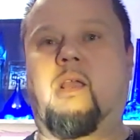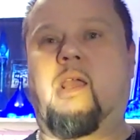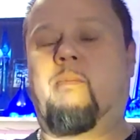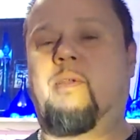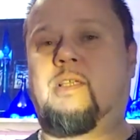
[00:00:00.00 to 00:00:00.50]

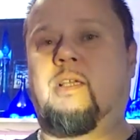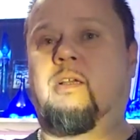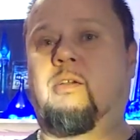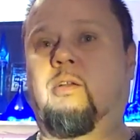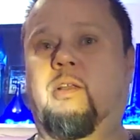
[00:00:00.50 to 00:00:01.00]
A B
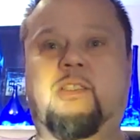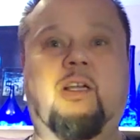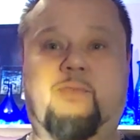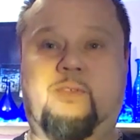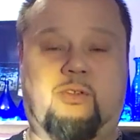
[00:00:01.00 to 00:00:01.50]
C early
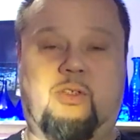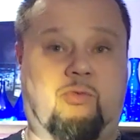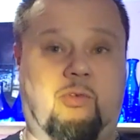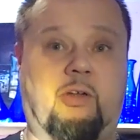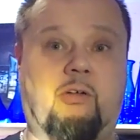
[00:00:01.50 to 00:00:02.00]
stuff is is
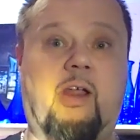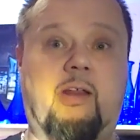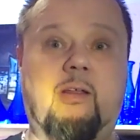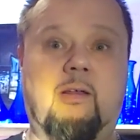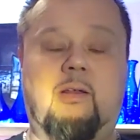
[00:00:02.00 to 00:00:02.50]
really great.